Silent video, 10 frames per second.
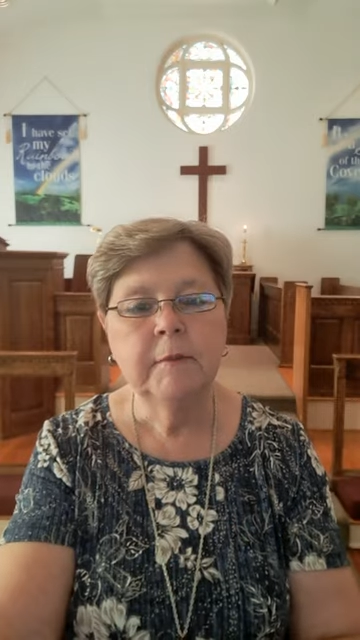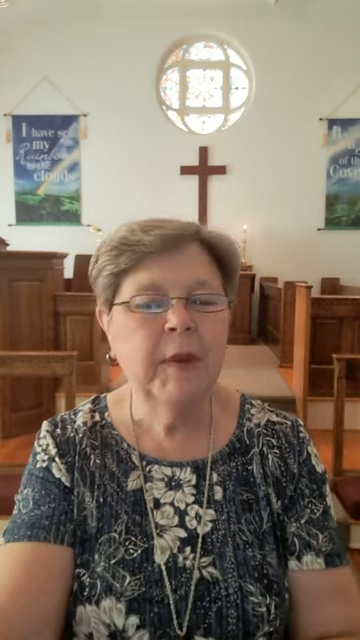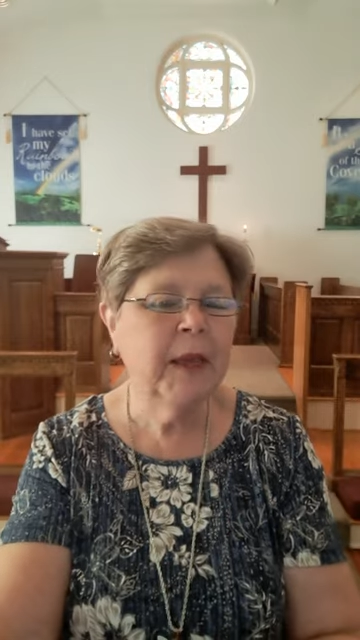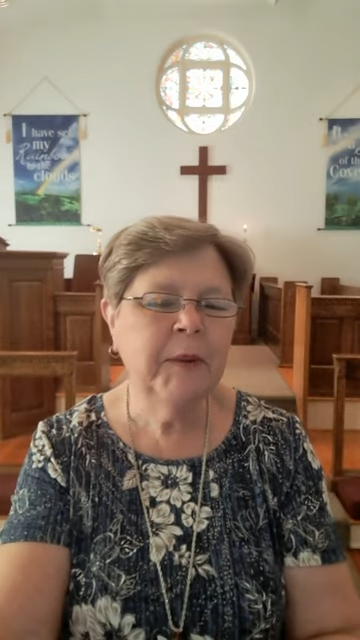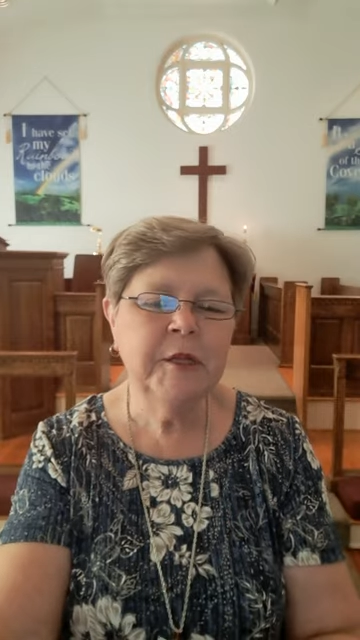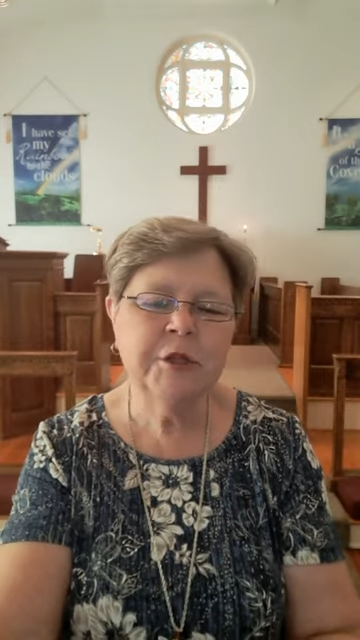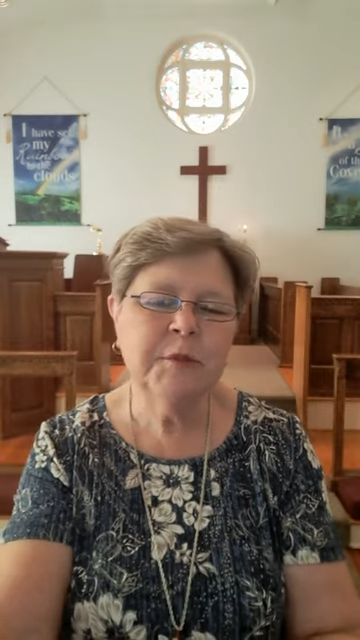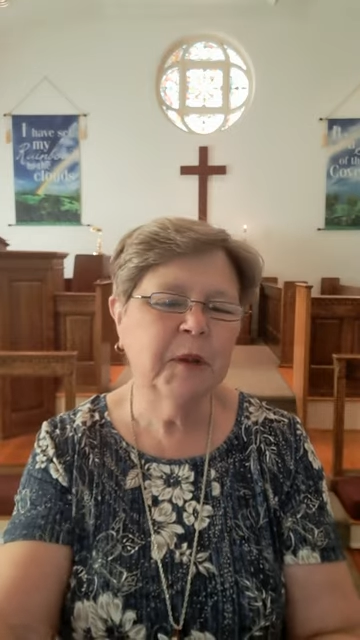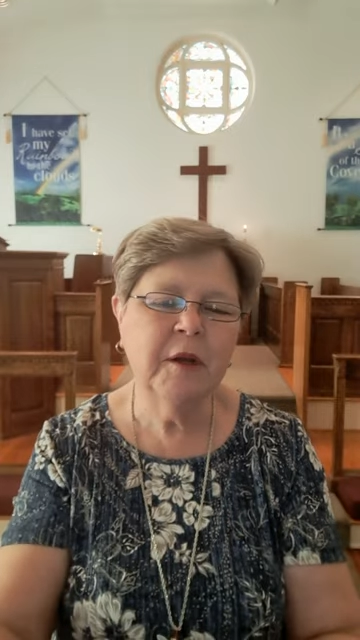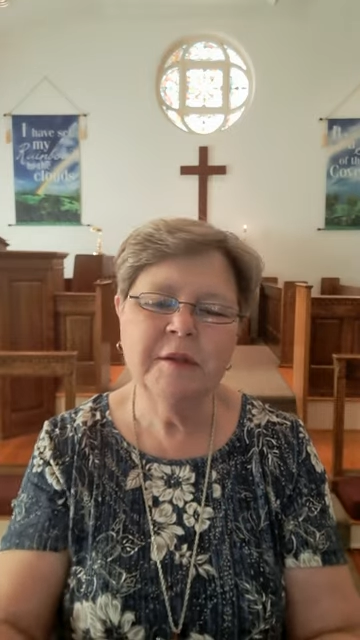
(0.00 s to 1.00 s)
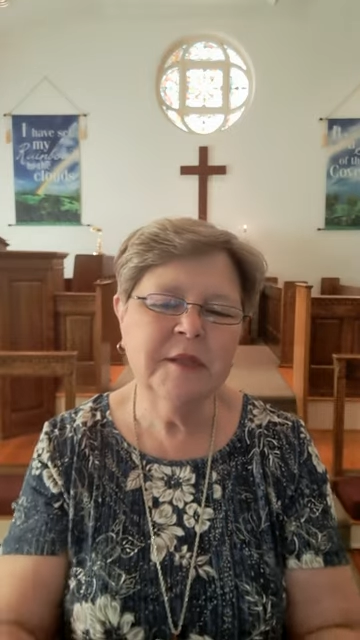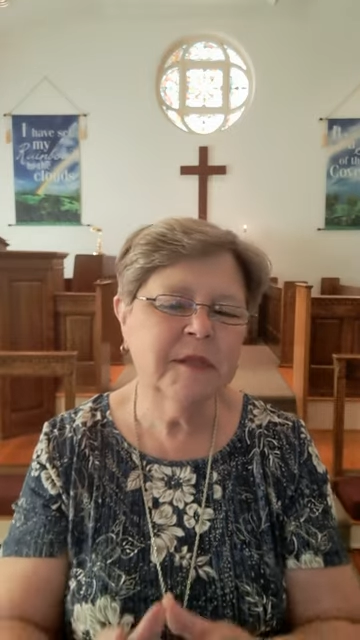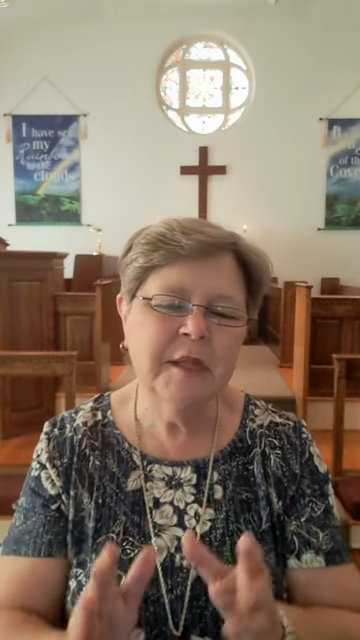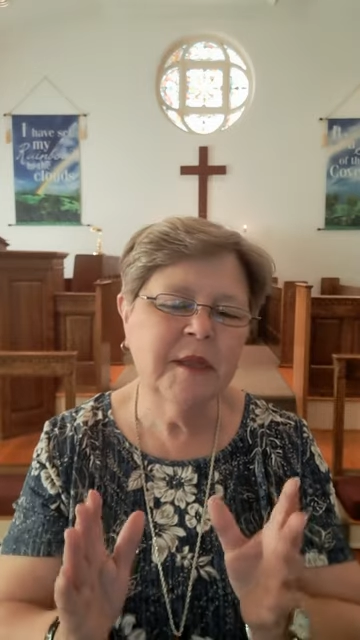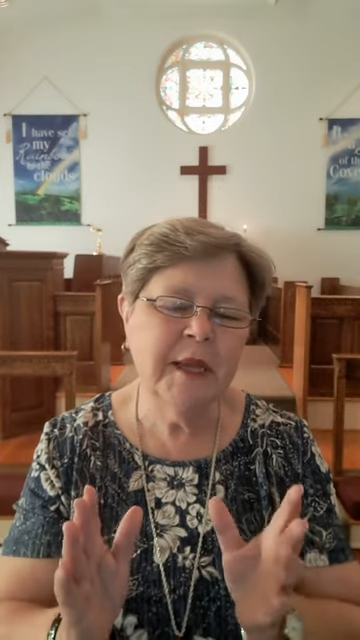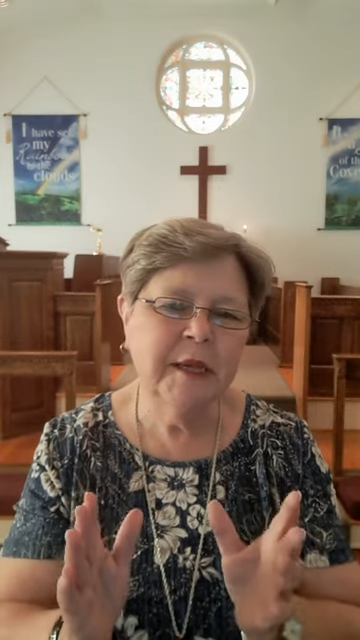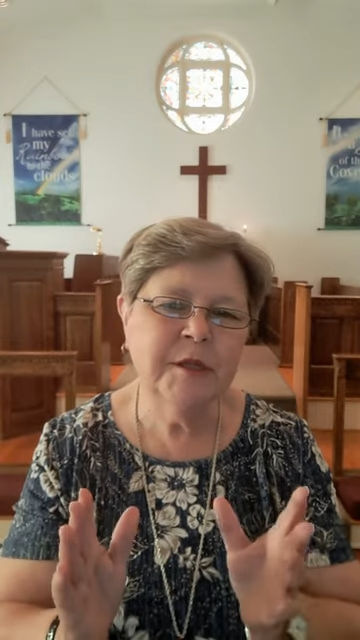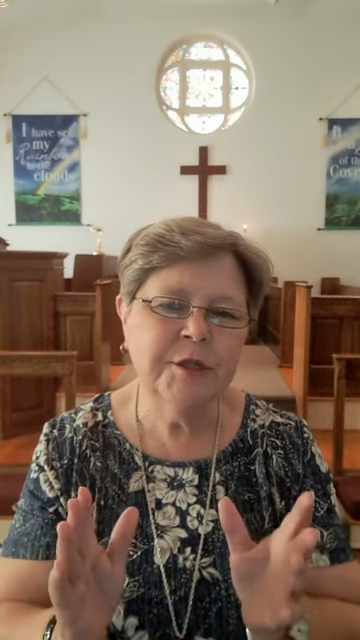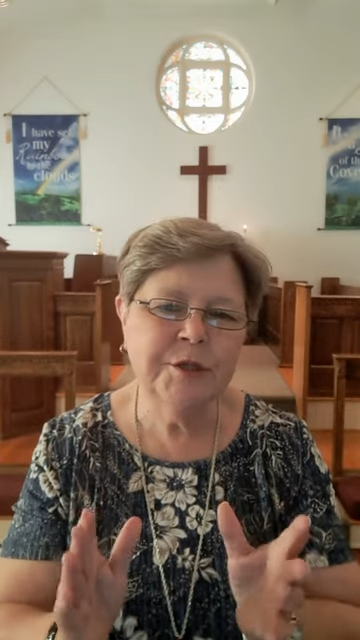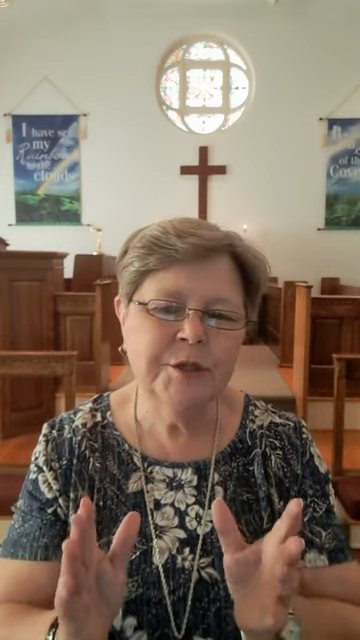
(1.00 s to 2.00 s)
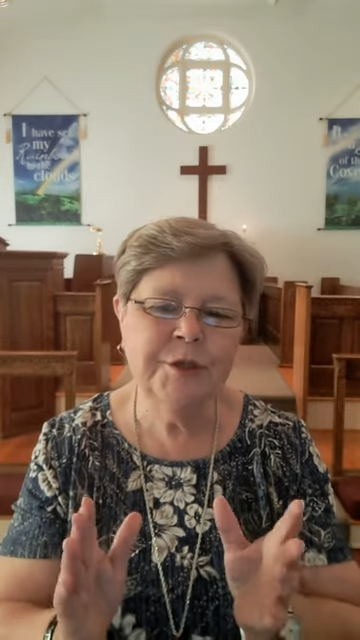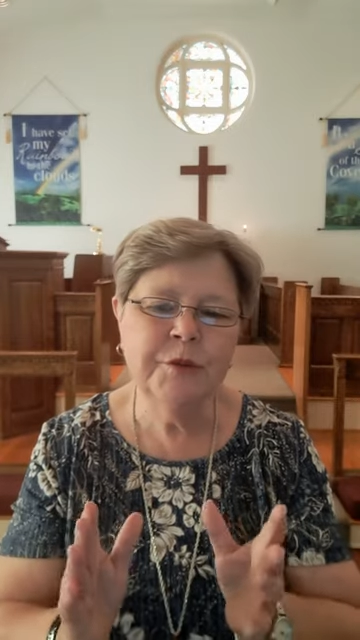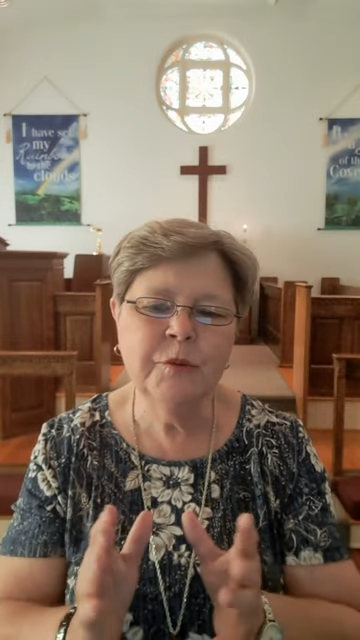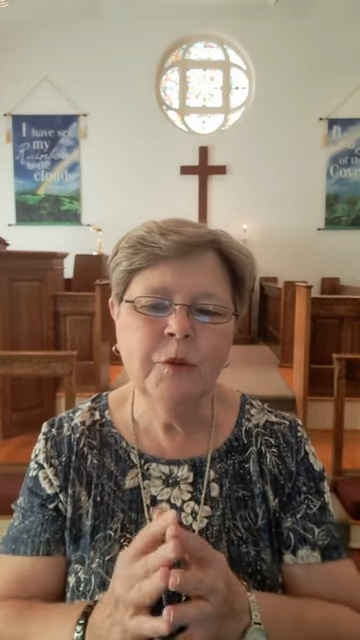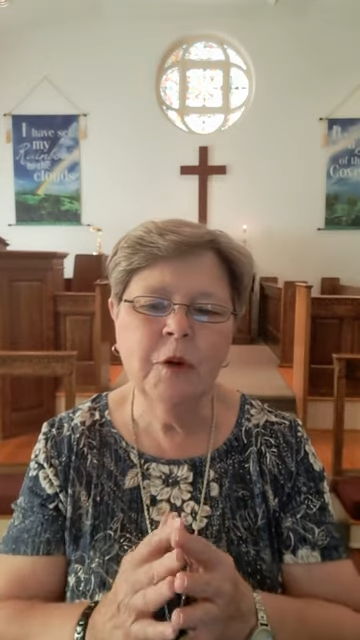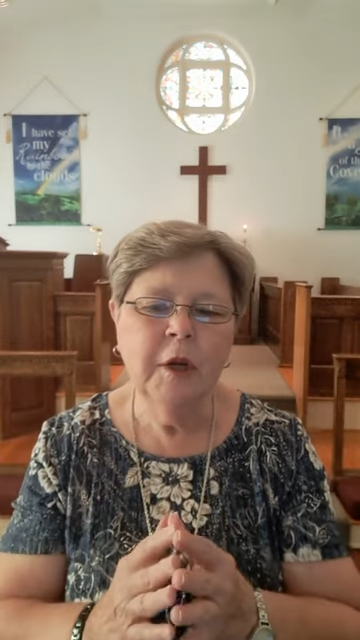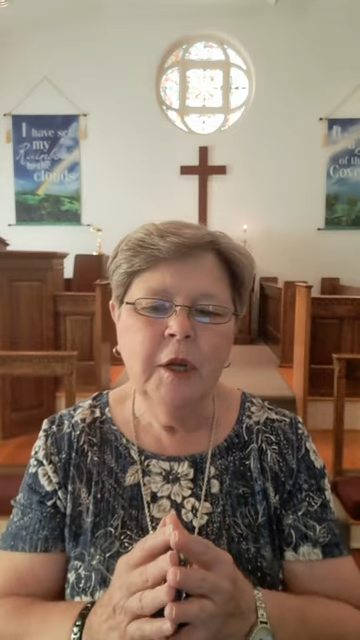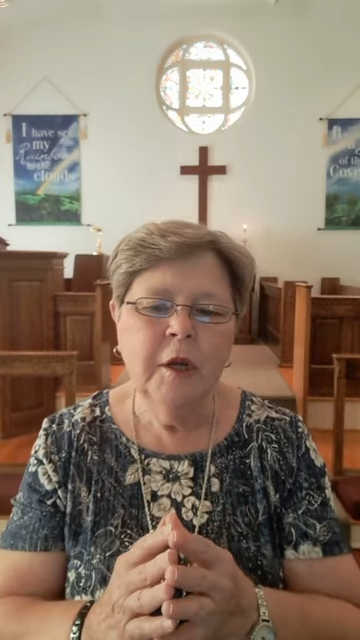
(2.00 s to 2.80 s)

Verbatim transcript: maybe just because it's the thing to do, or,